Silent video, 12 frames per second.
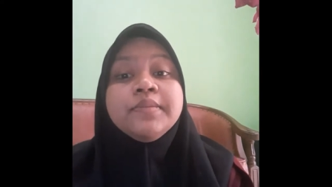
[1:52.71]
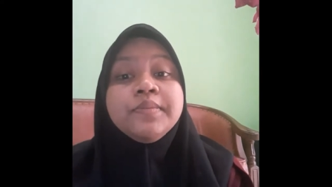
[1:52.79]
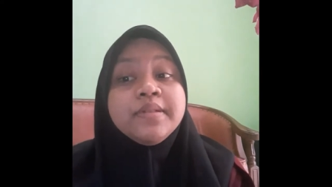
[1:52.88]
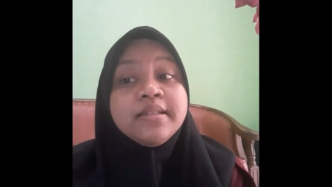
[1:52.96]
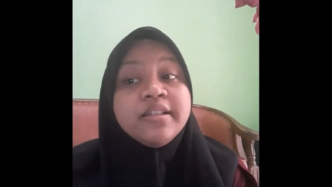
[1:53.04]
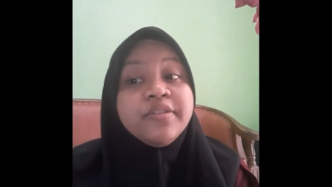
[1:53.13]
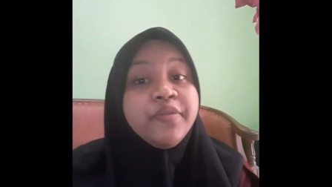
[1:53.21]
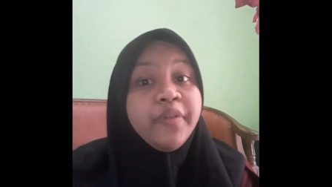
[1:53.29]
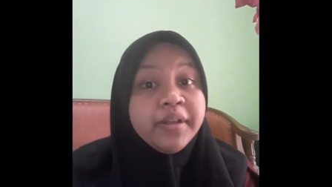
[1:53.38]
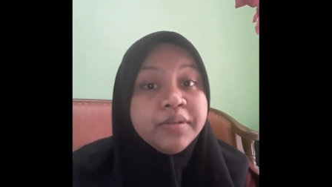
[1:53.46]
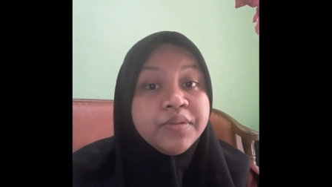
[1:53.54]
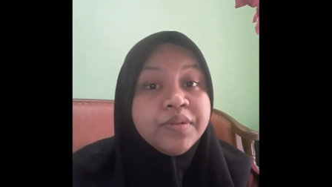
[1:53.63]
the business
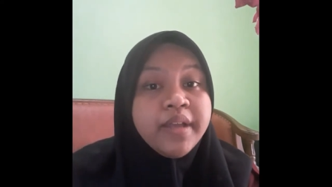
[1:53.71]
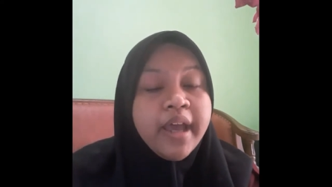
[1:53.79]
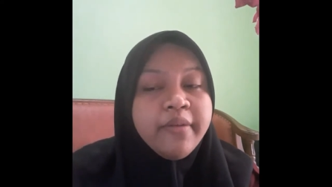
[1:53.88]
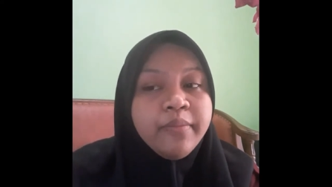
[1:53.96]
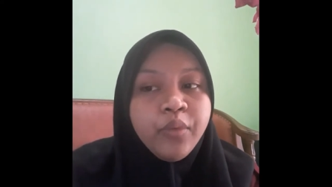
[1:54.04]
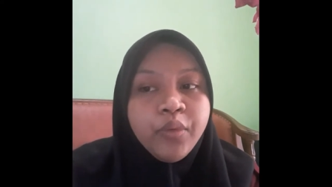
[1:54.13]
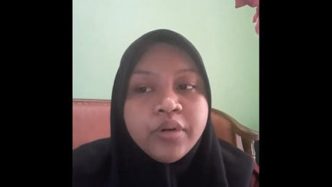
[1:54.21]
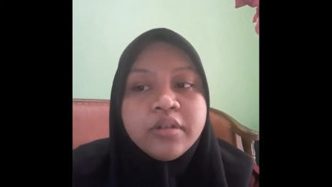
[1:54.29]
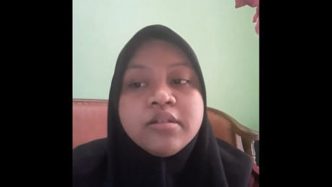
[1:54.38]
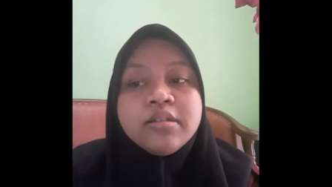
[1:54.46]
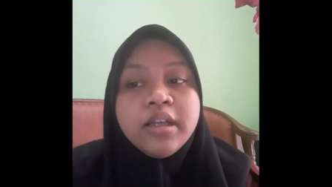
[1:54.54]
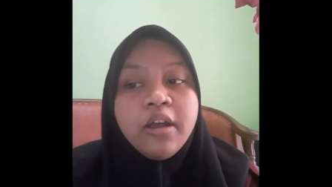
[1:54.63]
values and
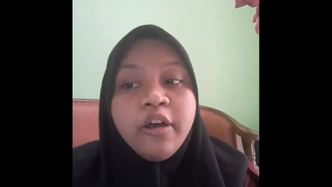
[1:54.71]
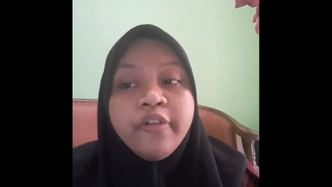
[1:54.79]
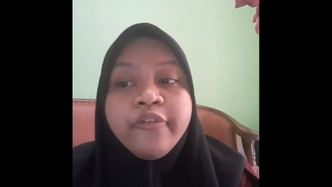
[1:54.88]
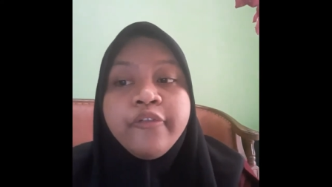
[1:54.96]
moral of